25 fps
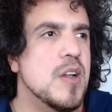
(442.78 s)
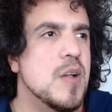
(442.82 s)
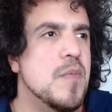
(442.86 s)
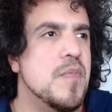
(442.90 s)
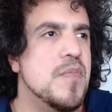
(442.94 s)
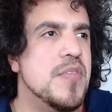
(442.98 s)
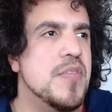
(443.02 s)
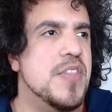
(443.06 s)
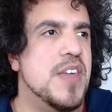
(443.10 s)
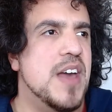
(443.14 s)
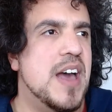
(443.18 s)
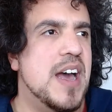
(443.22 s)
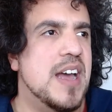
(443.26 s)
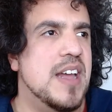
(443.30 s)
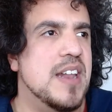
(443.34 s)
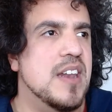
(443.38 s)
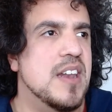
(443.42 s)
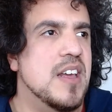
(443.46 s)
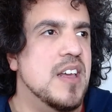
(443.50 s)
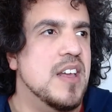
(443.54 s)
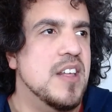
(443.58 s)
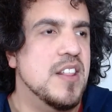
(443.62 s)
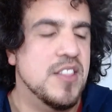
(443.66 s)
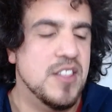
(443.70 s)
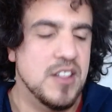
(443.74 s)
that
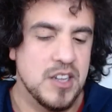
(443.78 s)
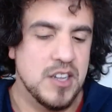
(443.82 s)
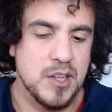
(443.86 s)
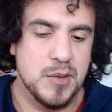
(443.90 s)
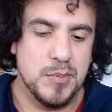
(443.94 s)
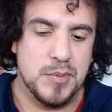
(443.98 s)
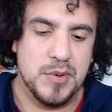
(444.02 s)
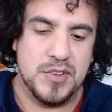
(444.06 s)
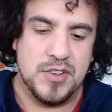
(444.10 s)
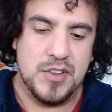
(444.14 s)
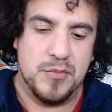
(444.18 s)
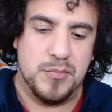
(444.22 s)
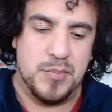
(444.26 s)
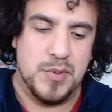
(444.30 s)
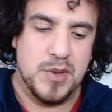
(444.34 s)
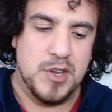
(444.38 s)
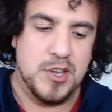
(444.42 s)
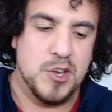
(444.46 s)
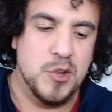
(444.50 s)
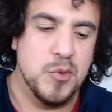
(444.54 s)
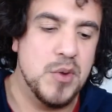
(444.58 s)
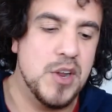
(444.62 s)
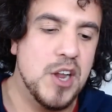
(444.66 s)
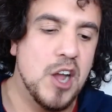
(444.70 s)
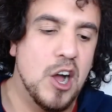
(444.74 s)
the Liberals have been
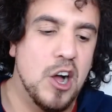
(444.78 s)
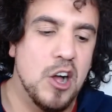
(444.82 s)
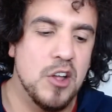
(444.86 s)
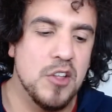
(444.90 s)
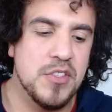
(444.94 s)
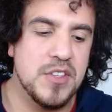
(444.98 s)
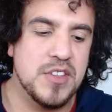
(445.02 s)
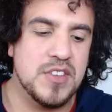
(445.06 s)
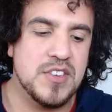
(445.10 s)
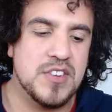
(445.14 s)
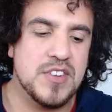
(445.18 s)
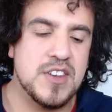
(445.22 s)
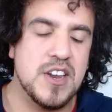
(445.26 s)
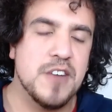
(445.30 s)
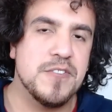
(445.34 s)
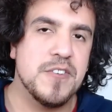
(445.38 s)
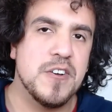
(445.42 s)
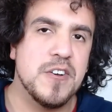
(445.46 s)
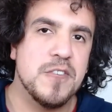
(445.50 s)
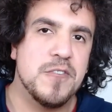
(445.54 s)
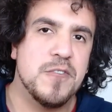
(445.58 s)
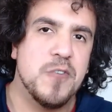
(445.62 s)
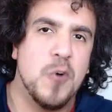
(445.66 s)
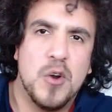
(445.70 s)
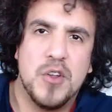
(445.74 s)
doing all this stuff
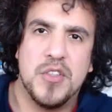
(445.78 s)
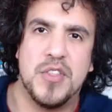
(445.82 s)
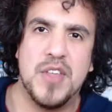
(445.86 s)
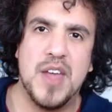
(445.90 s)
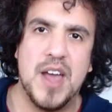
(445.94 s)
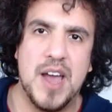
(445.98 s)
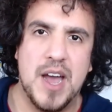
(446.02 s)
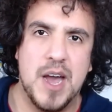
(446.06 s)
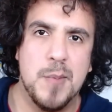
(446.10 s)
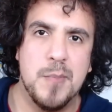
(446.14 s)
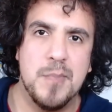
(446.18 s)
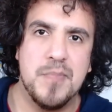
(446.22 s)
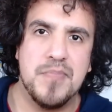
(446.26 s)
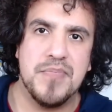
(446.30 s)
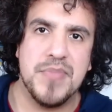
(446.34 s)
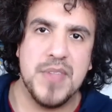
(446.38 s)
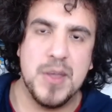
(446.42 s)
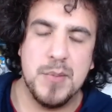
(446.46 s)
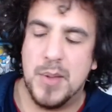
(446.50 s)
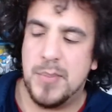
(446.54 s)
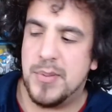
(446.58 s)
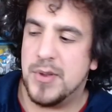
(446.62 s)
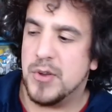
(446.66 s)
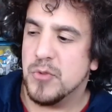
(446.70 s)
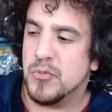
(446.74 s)
for them, and
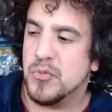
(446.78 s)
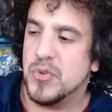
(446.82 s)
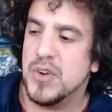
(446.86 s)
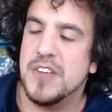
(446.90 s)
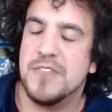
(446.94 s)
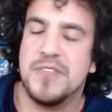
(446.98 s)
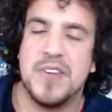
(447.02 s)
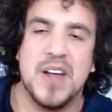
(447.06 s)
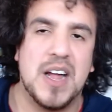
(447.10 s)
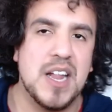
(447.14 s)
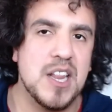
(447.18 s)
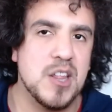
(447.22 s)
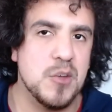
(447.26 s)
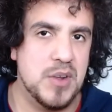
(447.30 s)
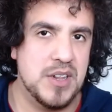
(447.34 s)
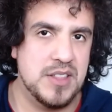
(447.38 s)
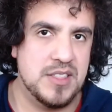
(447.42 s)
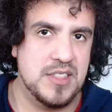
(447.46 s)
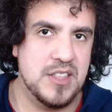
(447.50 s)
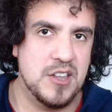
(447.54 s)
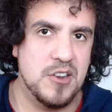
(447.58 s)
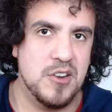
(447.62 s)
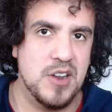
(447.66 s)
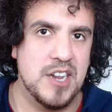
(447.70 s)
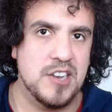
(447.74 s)
maybe reevaluate
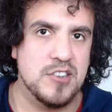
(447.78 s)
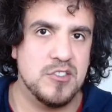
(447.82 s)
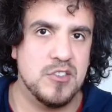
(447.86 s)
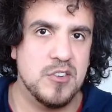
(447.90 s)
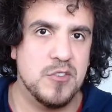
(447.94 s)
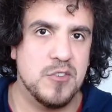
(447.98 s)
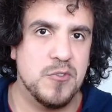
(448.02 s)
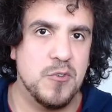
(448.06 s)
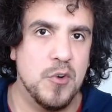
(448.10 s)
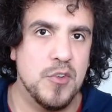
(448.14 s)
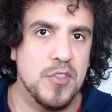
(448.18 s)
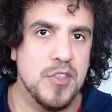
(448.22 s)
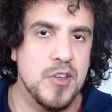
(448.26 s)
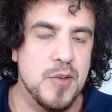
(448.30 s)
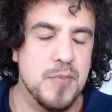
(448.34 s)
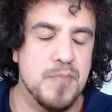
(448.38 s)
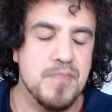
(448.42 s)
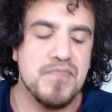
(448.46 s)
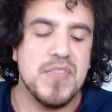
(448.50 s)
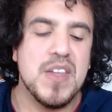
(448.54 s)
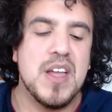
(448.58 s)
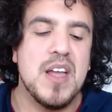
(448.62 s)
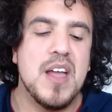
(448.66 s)
their hatred for them.